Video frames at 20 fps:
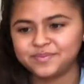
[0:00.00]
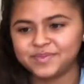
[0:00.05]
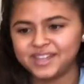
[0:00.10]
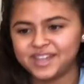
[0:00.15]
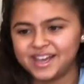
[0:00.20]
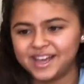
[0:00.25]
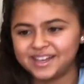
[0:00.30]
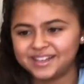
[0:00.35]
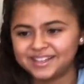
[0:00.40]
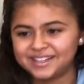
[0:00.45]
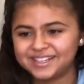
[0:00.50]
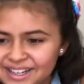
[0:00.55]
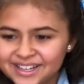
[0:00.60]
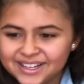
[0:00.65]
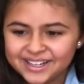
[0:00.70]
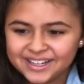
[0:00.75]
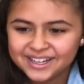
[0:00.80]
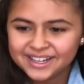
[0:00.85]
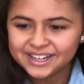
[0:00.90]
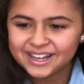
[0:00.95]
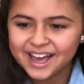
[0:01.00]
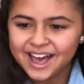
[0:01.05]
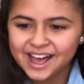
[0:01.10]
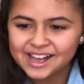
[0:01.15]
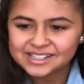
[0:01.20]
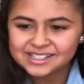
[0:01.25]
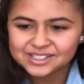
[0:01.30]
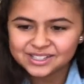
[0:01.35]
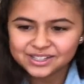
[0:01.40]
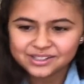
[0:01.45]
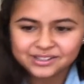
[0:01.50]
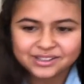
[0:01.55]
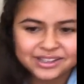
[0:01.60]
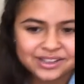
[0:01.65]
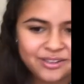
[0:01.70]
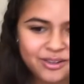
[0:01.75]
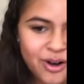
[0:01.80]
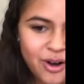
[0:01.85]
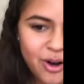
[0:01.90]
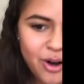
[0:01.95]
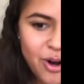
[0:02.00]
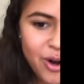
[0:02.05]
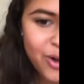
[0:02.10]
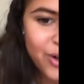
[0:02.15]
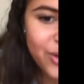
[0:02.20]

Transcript: Yeah. It has literally all